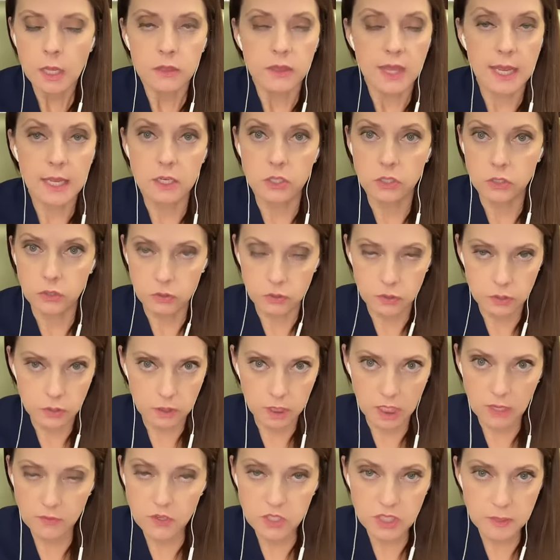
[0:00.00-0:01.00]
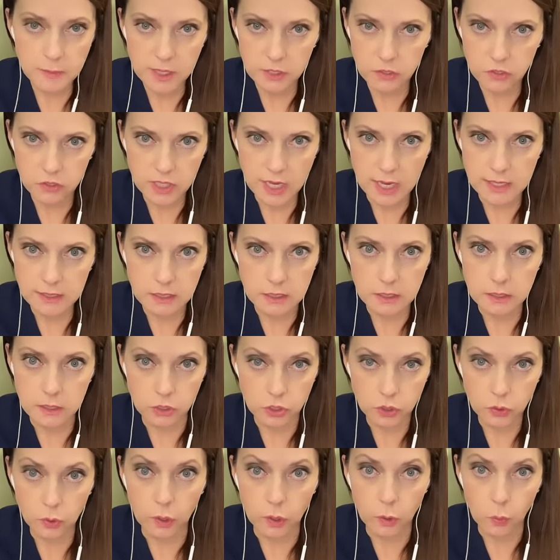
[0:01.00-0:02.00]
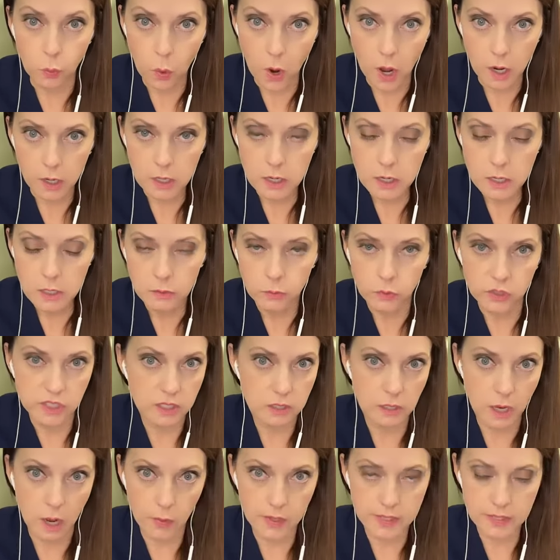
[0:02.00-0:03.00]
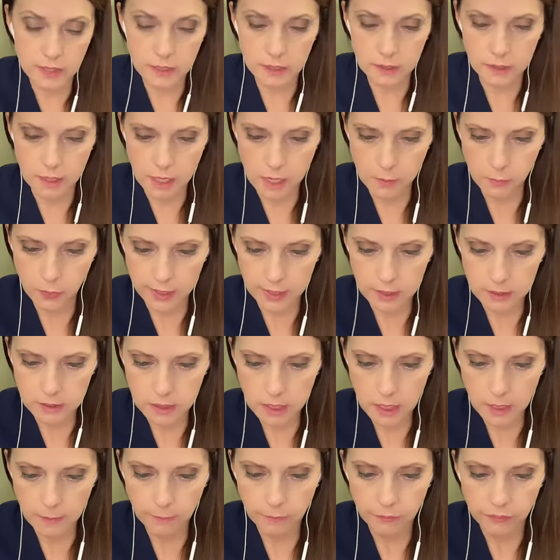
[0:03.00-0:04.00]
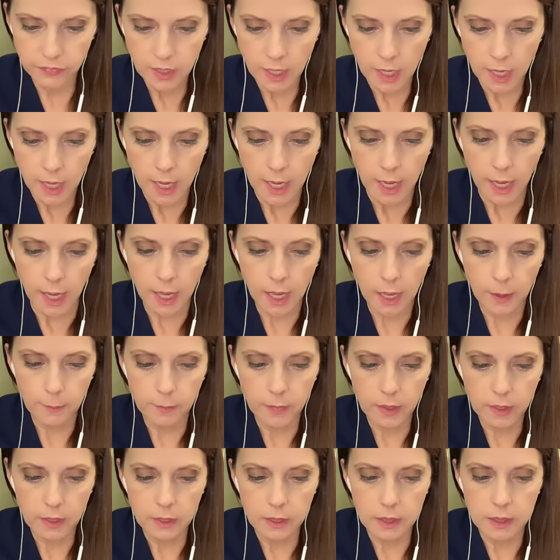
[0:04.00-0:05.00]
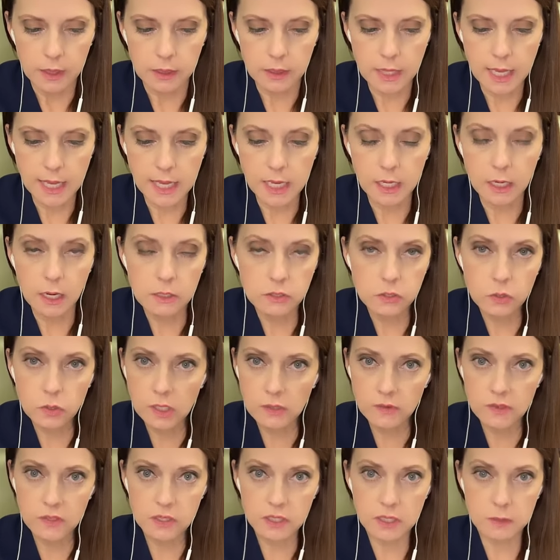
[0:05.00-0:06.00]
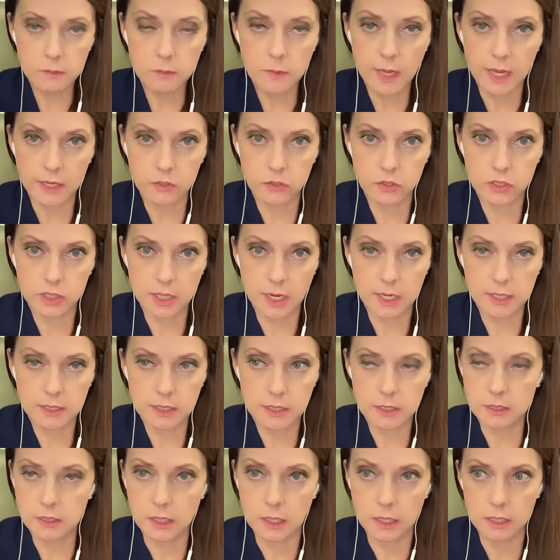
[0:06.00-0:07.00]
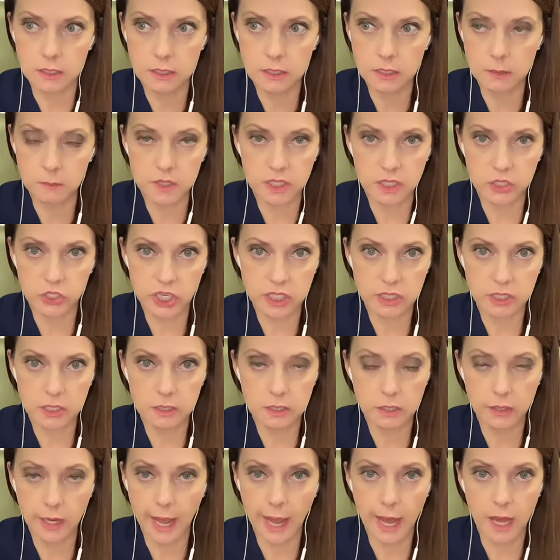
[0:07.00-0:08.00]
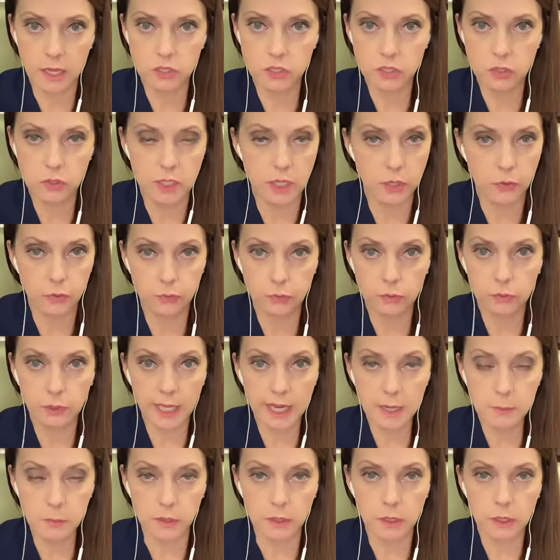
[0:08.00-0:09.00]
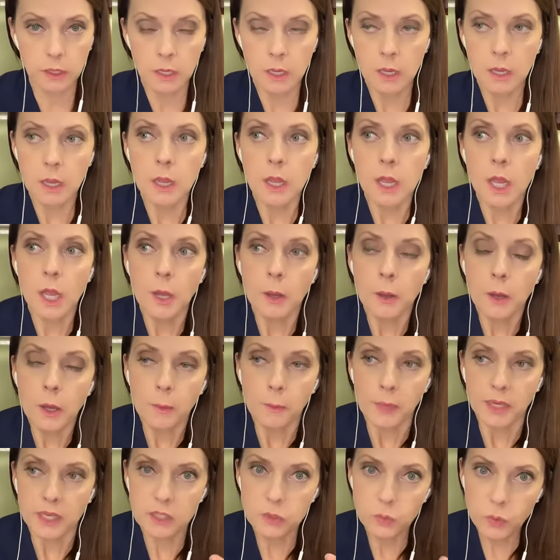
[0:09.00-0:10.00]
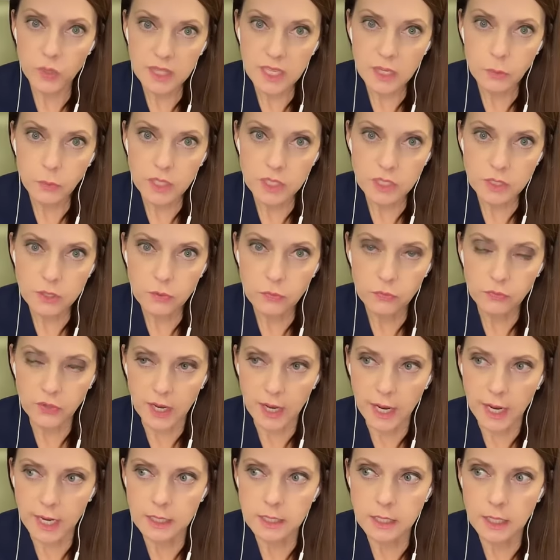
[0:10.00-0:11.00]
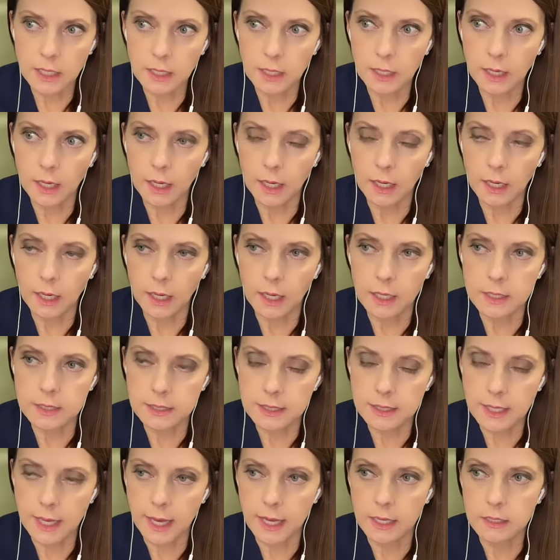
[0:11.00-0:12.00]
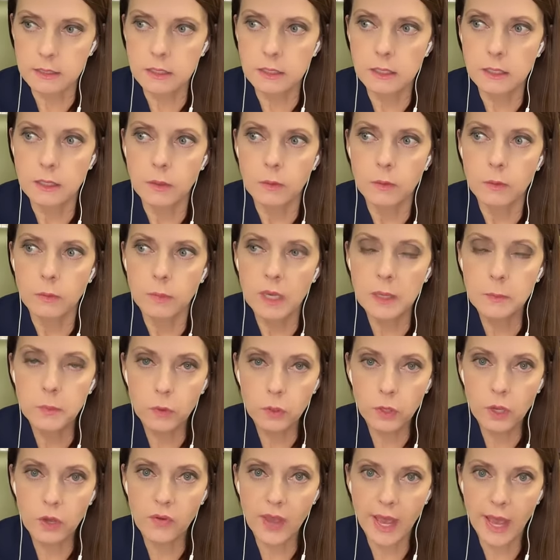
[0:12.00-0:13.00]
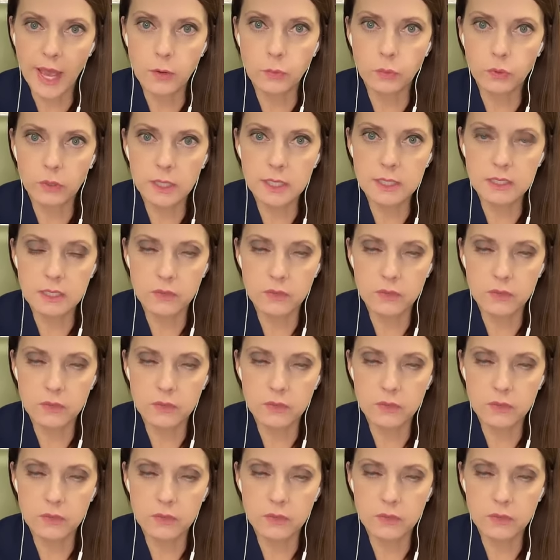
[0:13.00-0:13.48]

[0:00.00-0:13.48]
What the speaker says: They can give you some exercises to do in water, which is always a good thing in pregnancy. They can also give you some exercises and some suggestions on how to get through labor. Because one thing we do find is that people who have had really